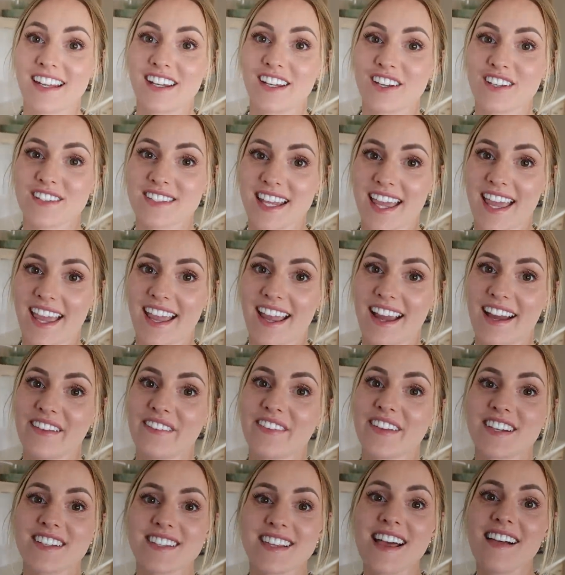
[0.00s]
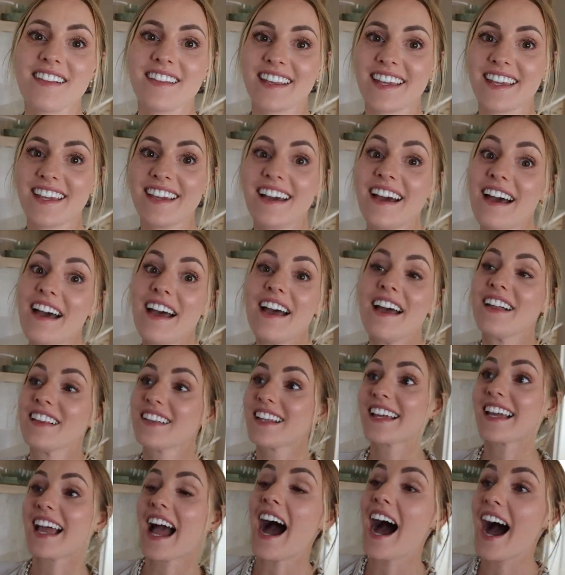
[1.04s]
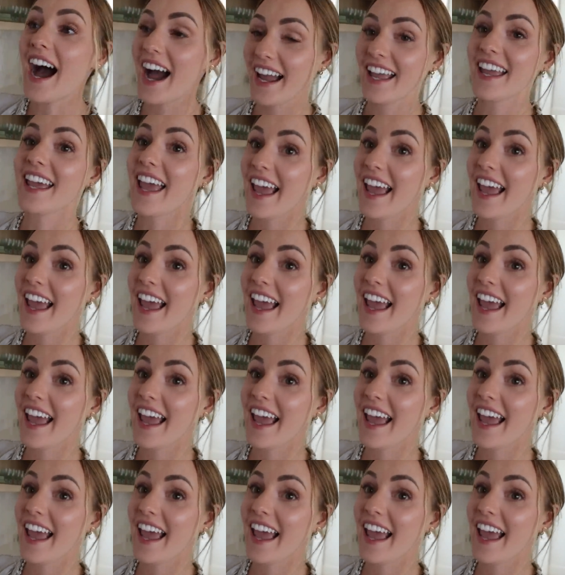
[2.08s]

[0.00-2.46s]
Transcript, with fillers: He goes, and there's Ellie. Like I